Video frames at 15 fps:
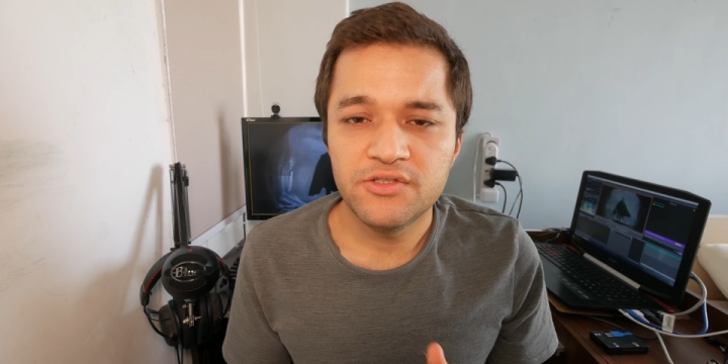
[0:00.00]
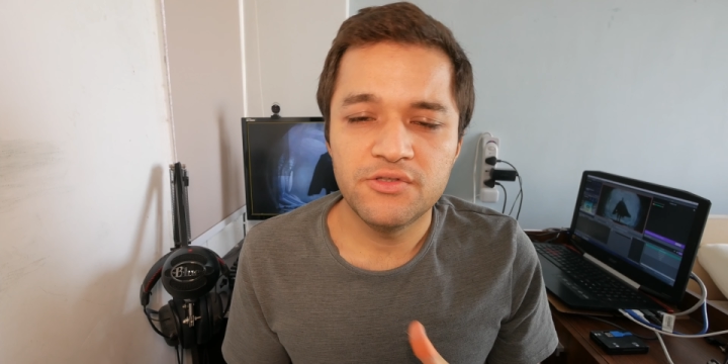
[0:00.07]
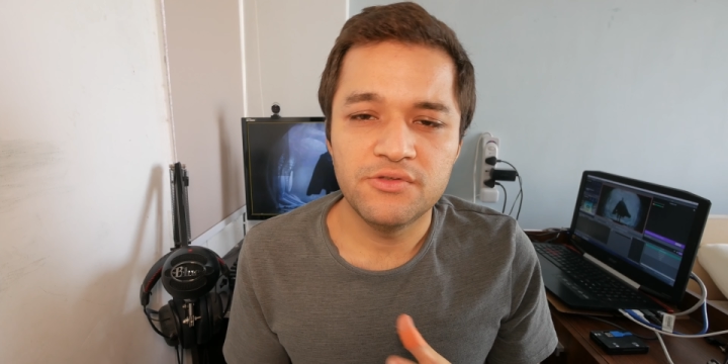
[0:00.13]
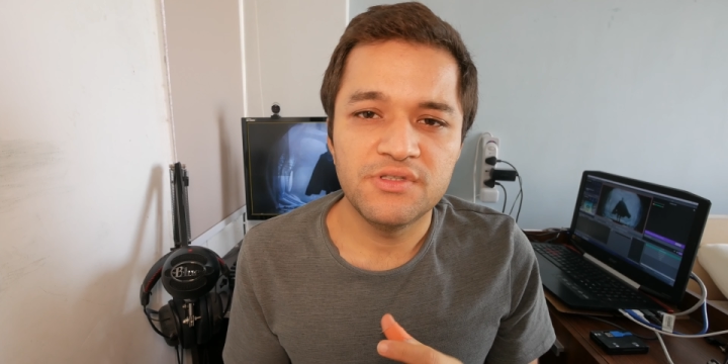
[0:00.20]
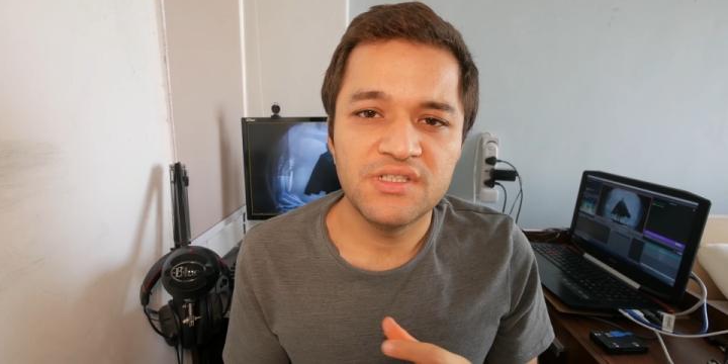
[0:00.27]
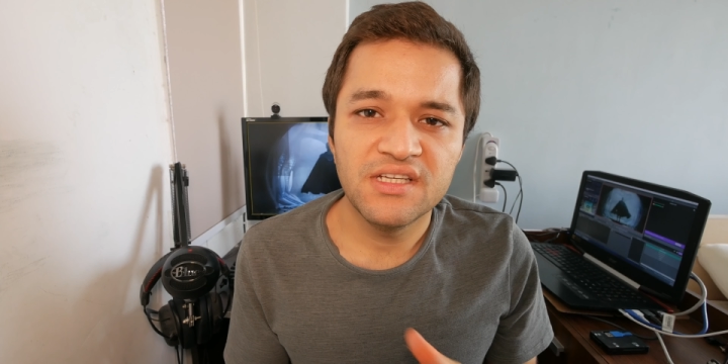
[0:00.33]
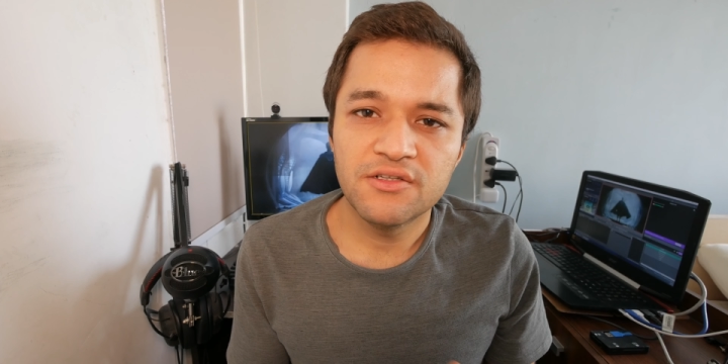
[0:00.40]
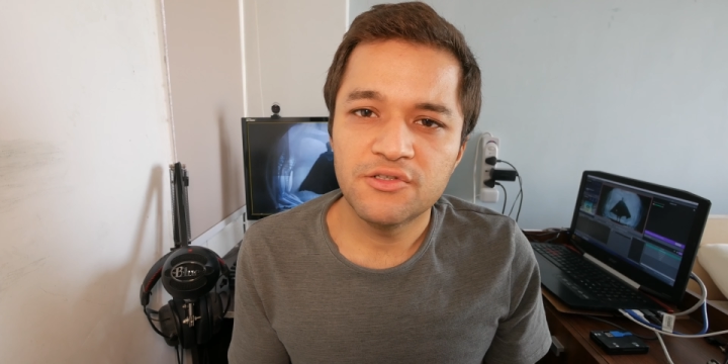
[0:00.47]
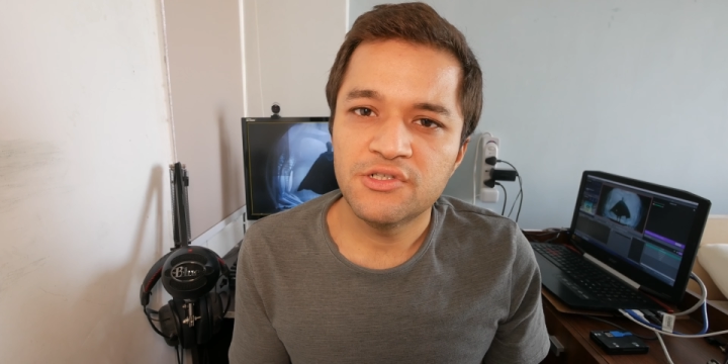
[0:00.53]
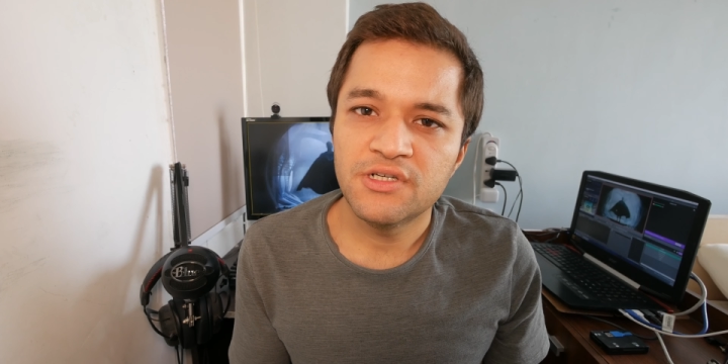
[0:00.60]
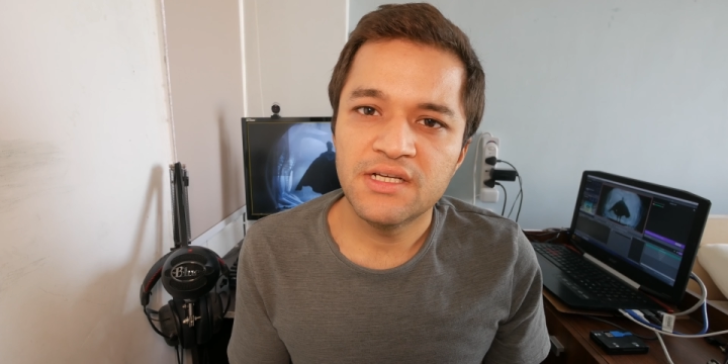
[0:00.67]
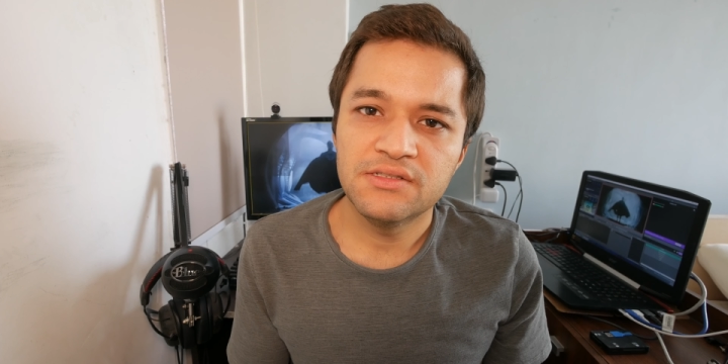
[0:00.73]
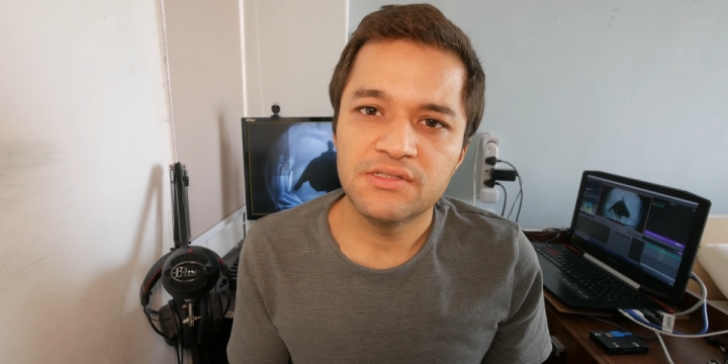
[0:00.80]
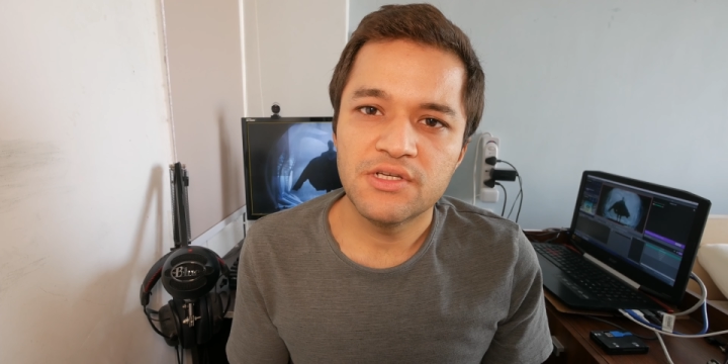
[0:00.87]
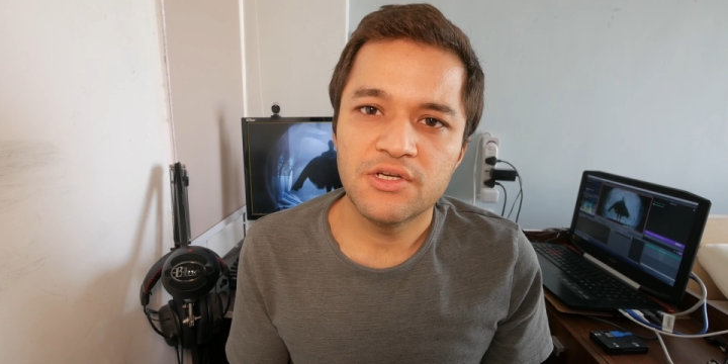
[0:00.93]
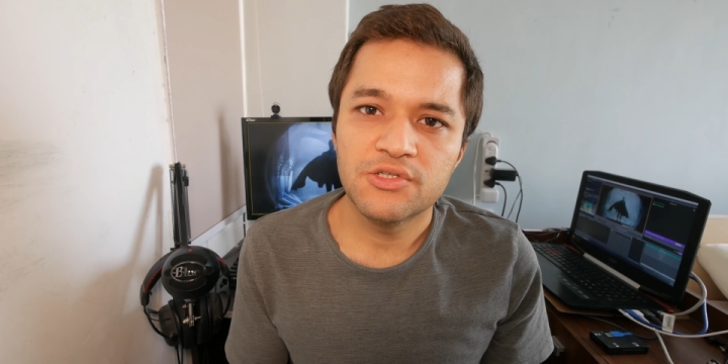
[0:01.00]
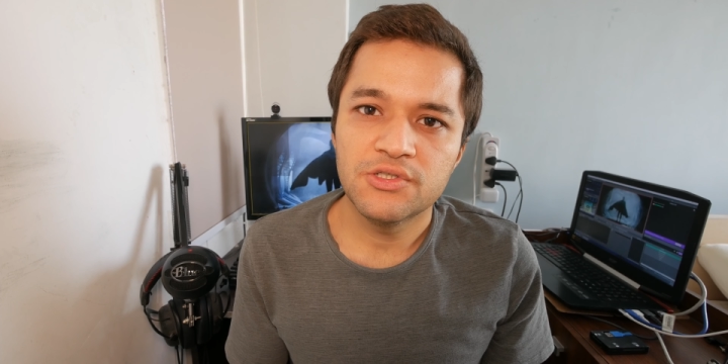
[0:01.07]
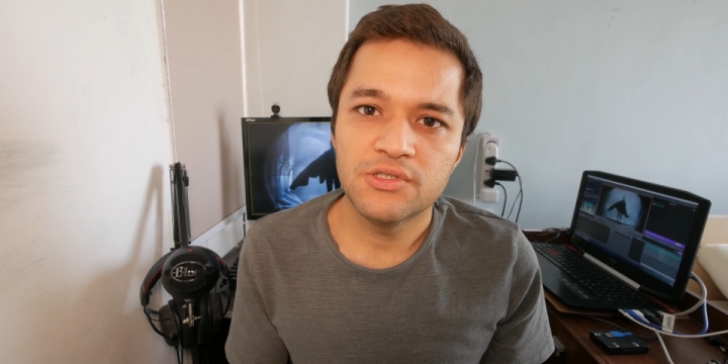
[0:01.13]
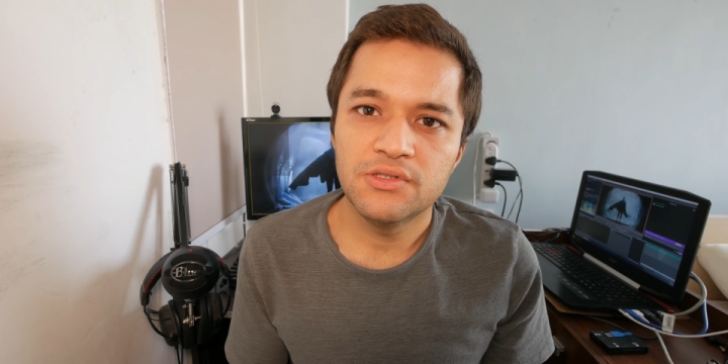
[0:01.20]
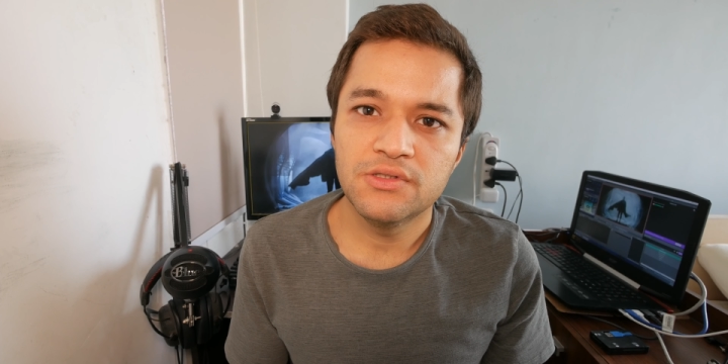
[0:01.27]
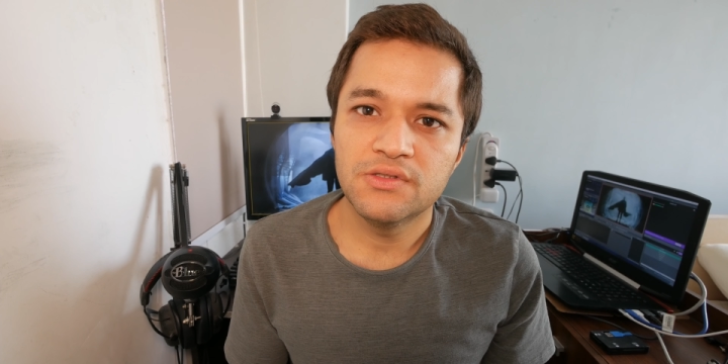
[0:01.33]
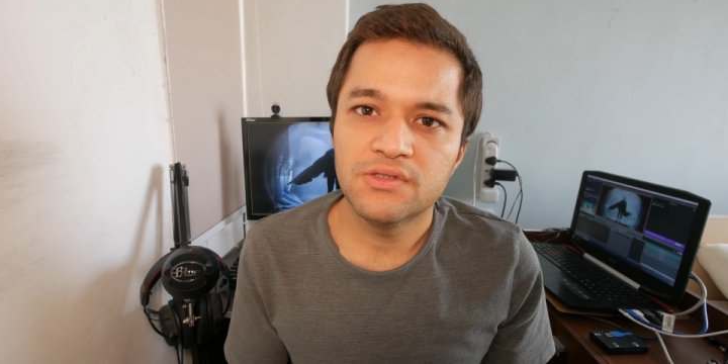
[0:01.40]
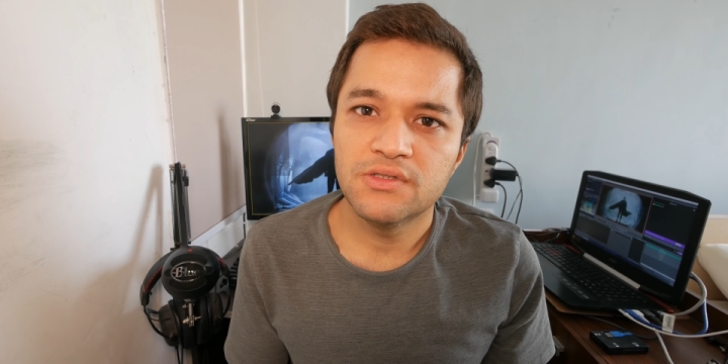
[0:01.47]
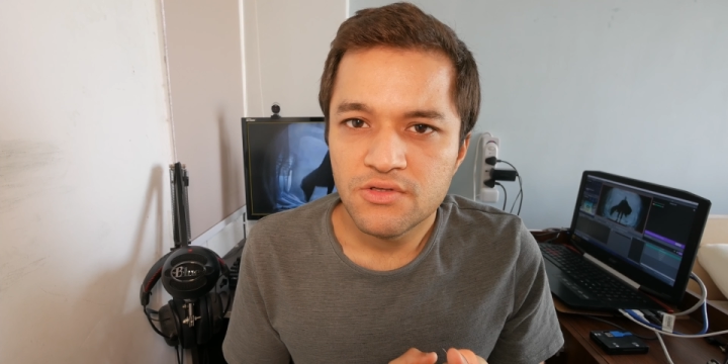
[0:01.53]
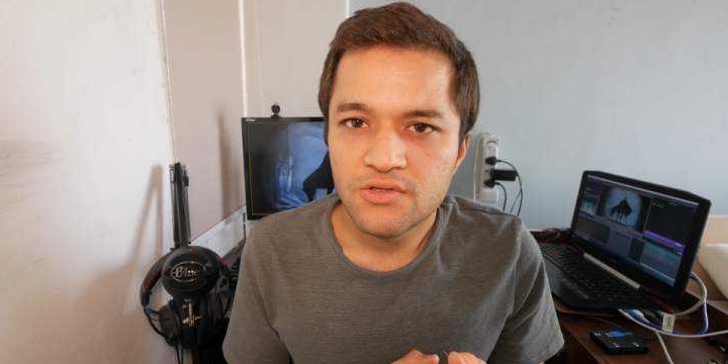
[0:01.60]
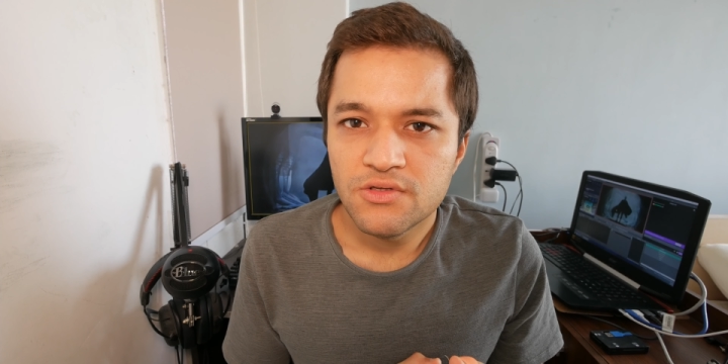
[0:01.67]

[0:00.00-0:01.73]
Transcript: to stinger transitions